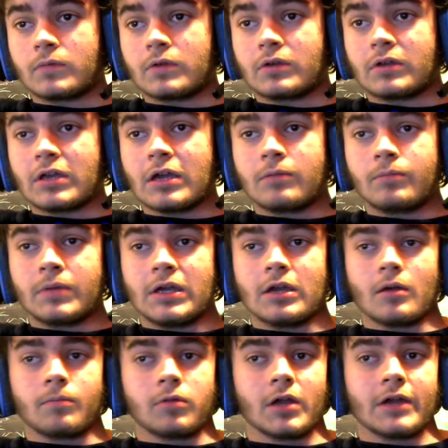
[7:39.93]
can be
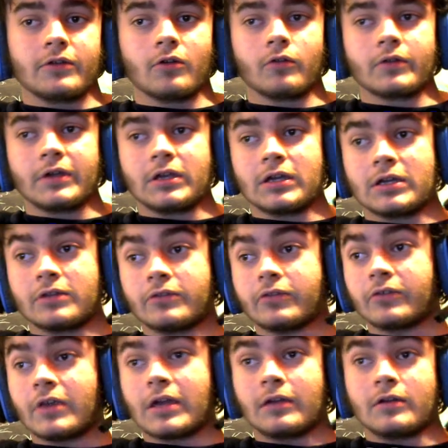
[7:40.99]
applied to only
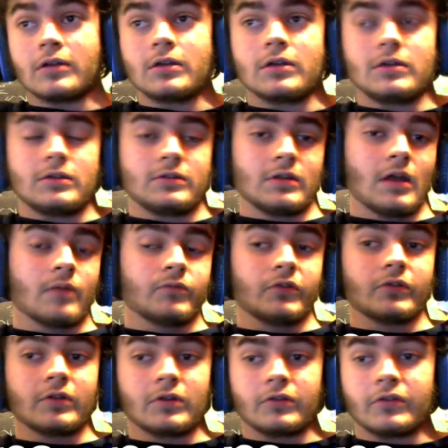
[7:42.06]
kids. Like, I'm
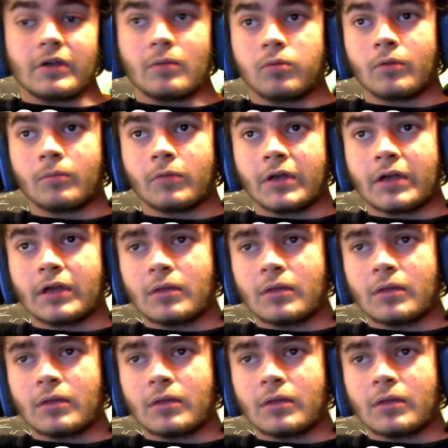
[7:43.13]
just gonna say it point blank.